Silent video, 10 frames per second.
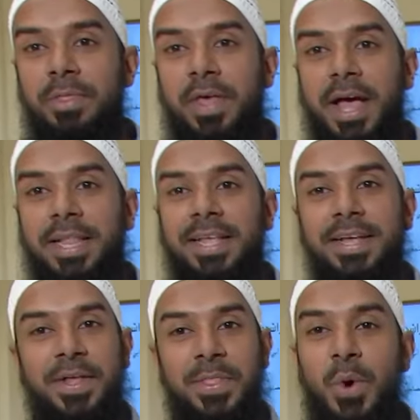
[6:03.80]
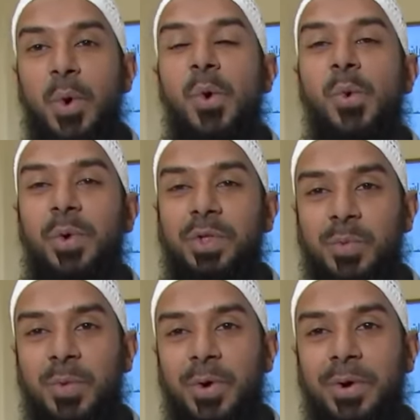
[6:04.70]
is that they
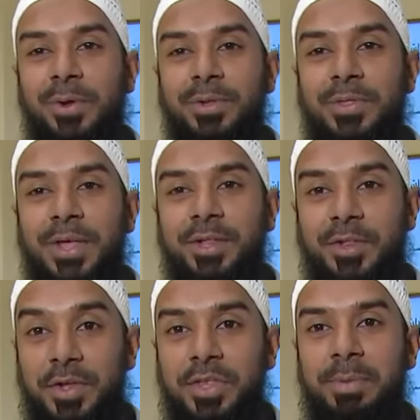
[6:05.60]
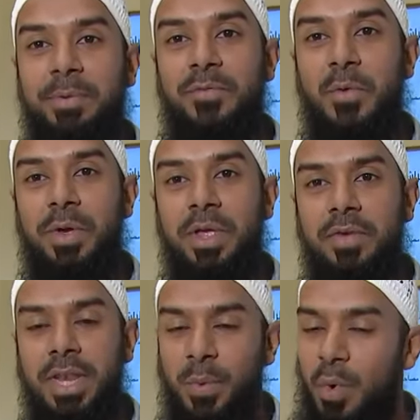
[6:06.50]
always want their sin to be
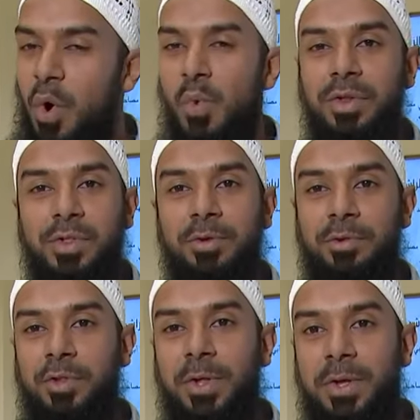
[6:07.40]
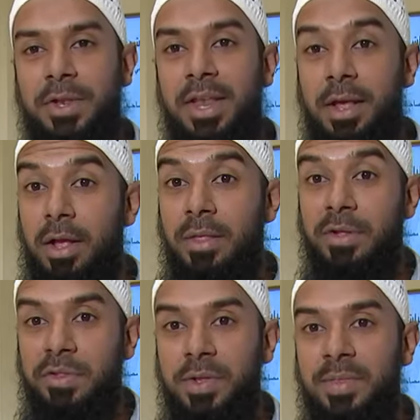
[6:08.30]
forgiven. They were always concerned
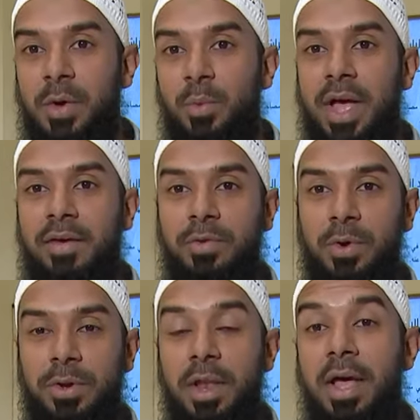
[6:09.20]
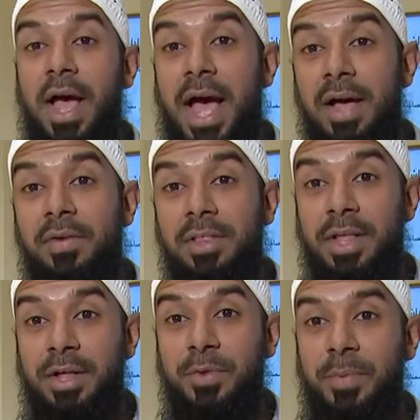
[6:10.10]
the sin that we have done. Have
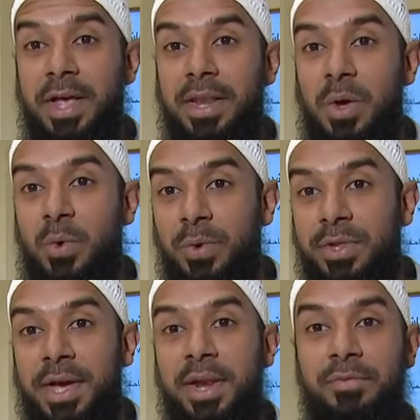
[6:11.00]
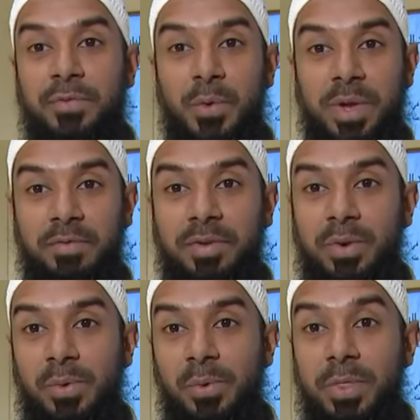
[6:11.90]
Allah subhanahu wa ta'ala
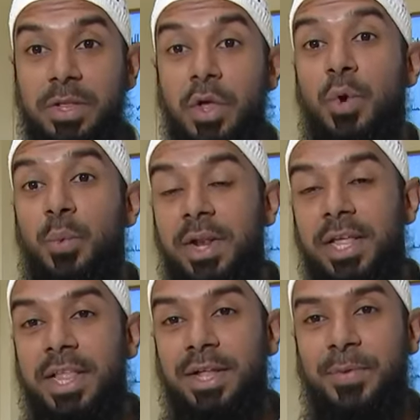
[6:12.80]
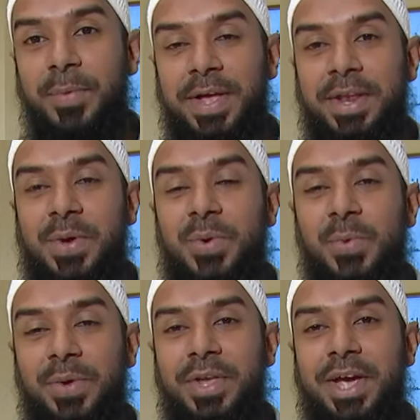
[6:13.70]
forgiven all these? Will Allah
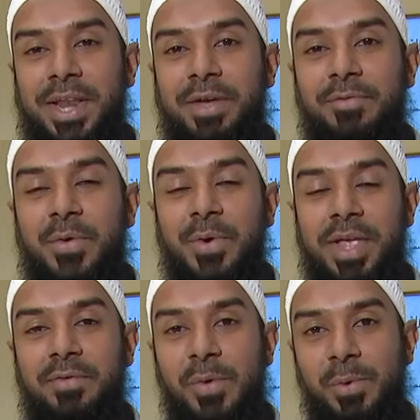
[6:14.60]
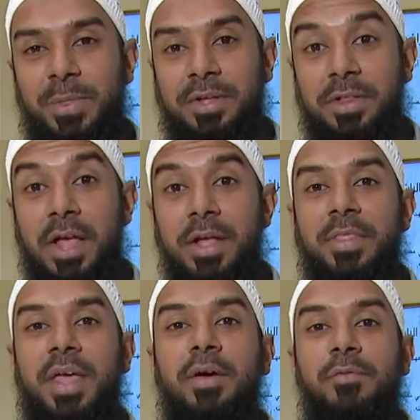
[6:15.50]
subhanahu wa ta'ala forgive all these?
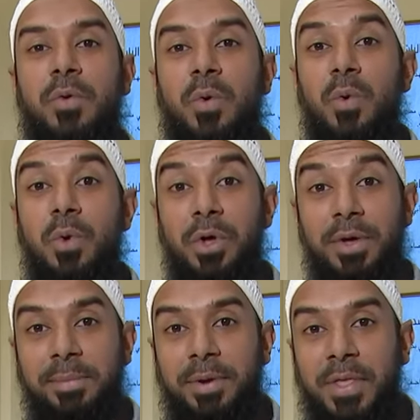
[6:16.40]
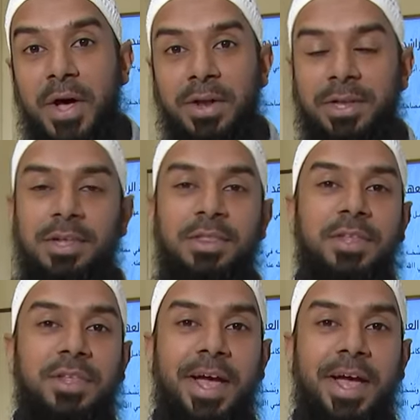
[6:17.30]
Therefore, Ramadan is the